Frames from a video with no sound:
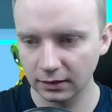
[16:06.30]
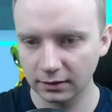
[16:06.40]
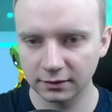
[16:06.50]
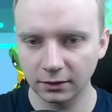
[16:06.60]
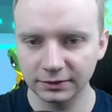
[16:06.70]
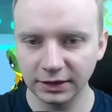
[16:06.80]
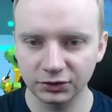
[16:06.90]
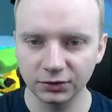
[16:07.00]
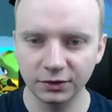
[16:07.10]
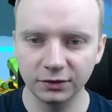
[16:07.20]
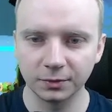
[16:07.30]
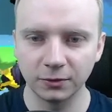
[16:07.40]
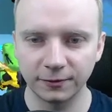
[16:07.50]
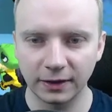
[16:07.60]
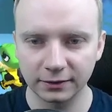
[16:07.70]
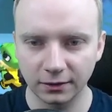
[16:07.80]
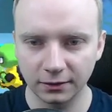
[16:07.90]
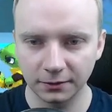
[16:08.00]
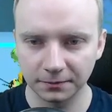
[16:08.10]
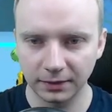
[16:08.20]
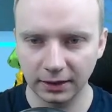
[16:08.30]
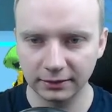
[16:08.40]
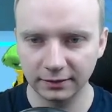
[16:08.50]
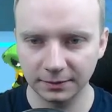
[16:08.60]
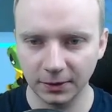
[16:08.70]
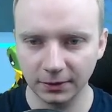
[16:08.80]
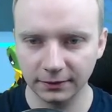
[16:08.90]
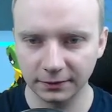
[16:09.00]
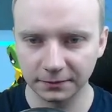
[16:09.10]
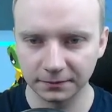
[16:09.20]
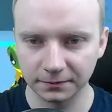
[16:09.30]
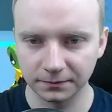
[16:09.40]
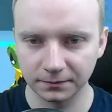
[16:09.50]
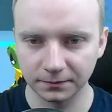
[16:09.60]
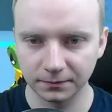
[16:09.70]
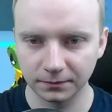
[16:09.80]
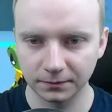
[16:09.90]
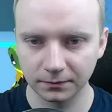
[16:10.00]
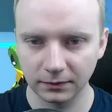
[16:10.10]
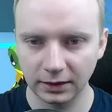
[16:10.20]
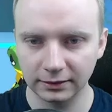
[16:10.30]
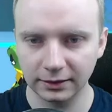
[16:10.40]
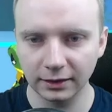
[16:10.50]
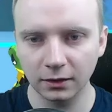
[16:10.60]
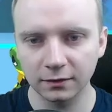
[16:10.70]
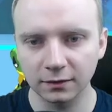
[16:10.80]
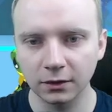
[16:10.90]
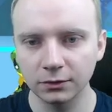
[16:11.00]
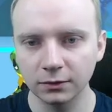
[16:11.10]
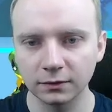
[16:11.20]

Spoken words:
So they shouldn't move at all at this point. And I also use